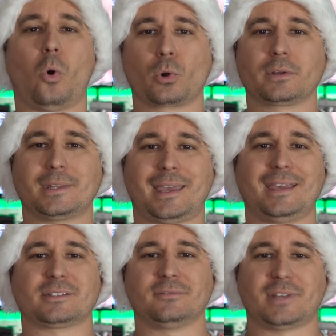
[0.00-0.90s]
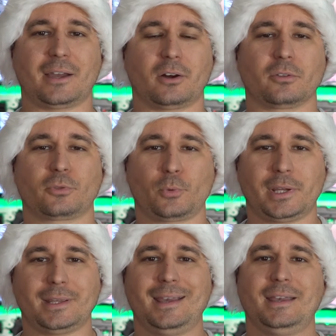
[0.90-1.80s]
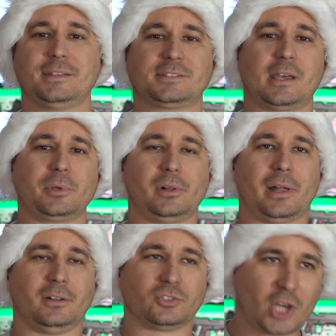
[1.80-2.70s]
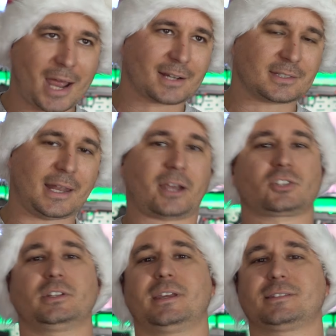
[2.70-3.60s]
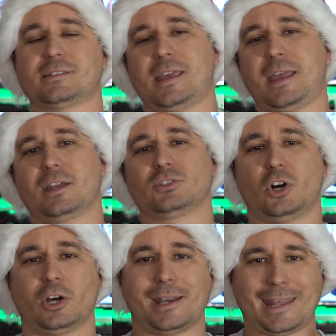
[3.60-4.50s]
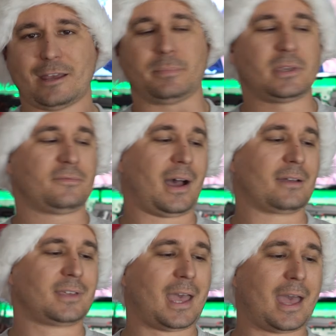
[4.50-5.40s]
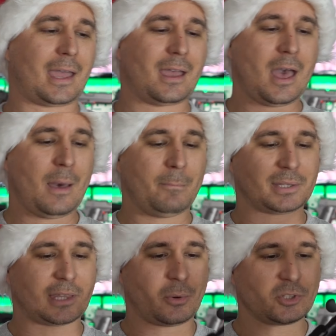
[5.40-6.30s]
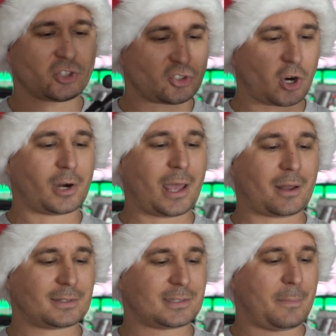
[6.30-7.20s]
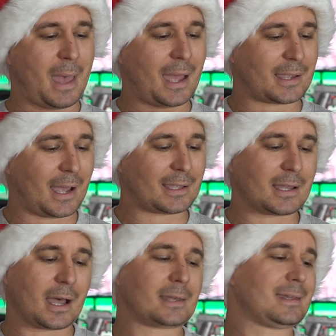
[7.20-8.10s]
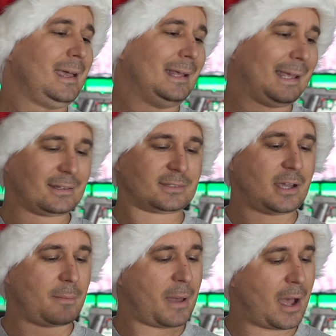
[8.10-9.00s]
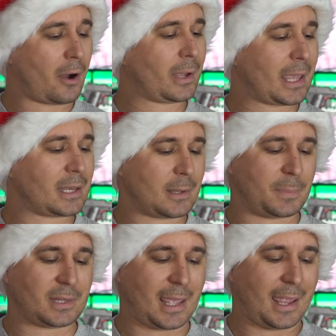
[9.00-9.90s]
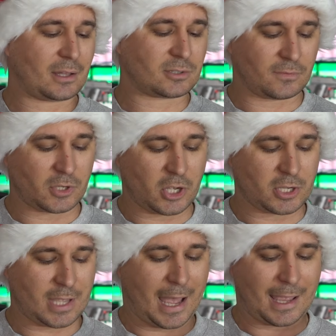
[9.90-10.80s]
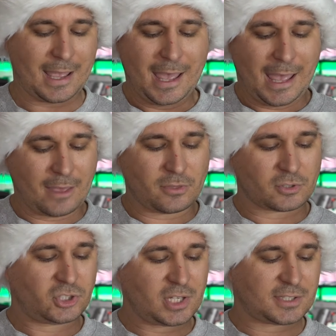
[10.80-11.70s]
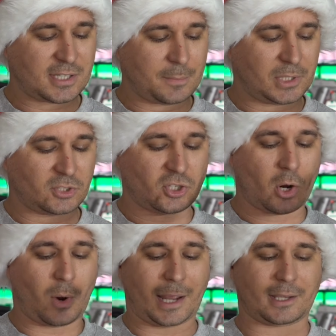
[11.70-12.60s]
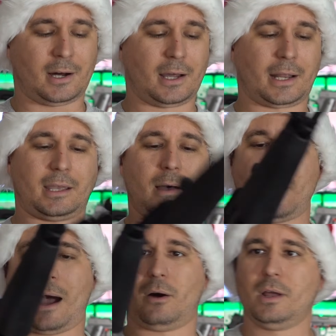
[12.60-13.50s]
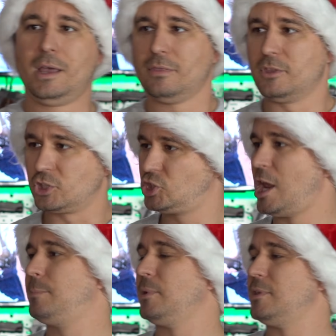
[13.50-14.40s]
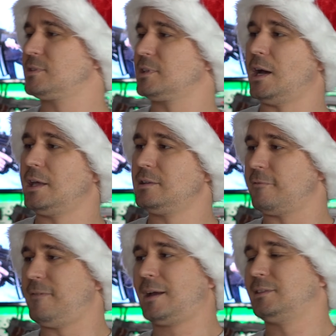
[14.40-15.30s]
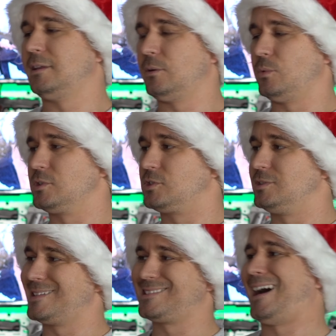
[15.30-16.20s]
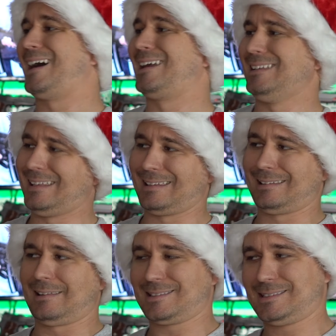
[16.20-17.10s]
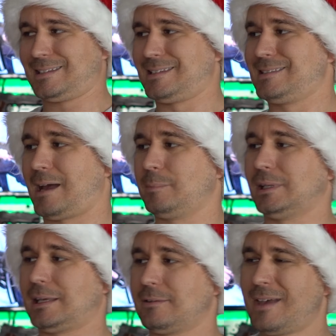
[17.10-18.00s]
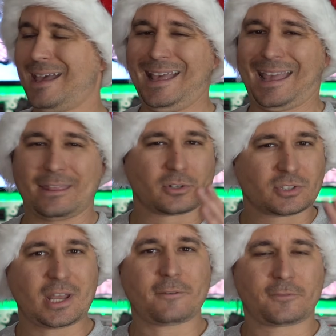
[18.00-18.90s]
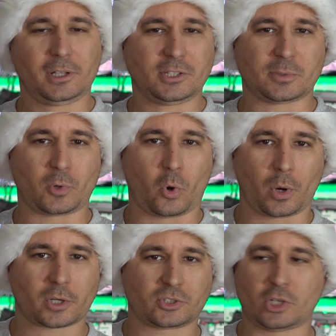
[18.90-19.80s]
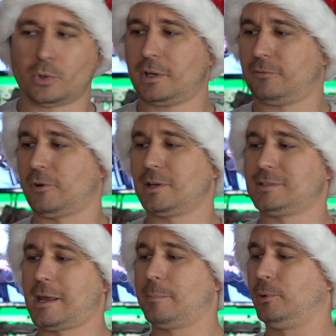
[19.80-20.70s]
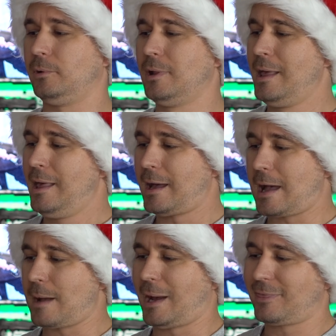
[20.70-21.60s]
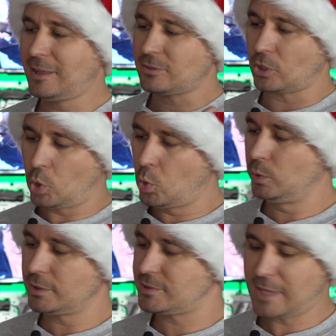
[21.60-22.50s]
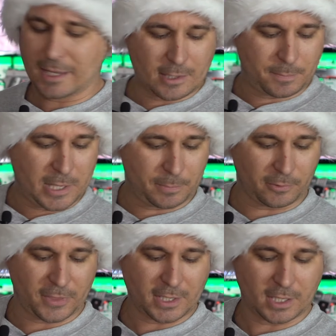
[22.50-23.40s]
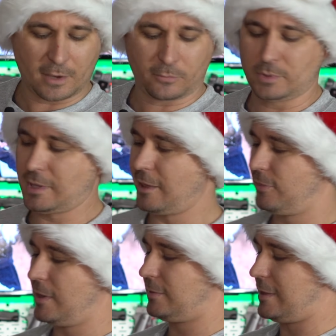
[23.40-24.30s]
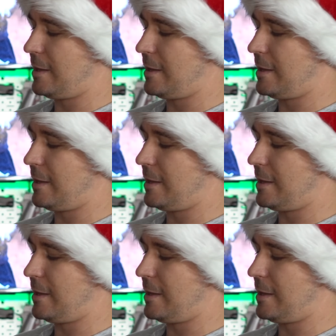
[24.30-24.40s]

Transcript: or in the case of Die Hard 3, Samuel L. Jackson actually gets his hands on an Mp5K, but they always start out as the bad guy gun and somehow end up in the hands of the good guy. And there's just something so iconic about the shape of this gun, the fact that it was designed in the 60s, I believe, and there's definitely some quirks to it. For example, I think the coolest thing that people think of when they think the